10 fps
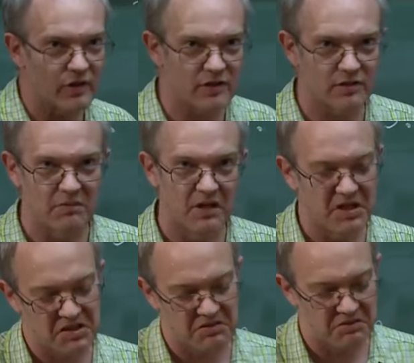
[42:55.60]
can just
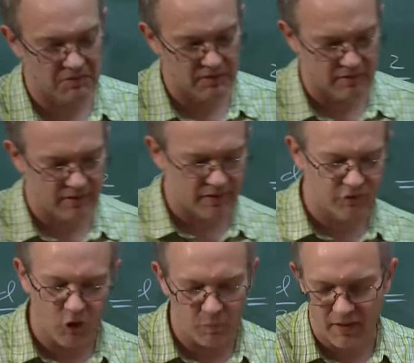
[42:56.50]

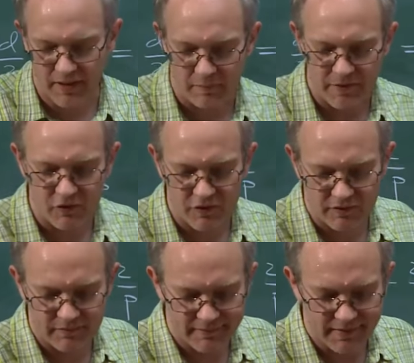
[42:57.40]
interpolate. I mean, you can just
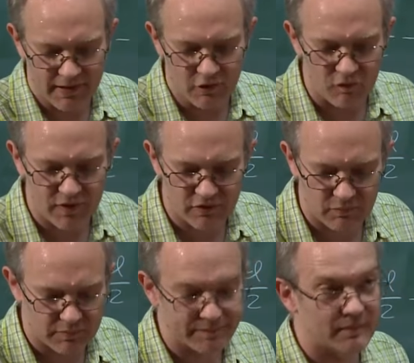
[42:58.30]
take a convex,
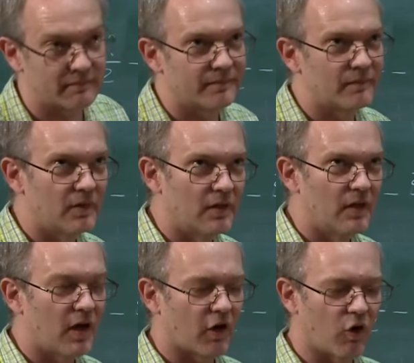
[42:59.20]
a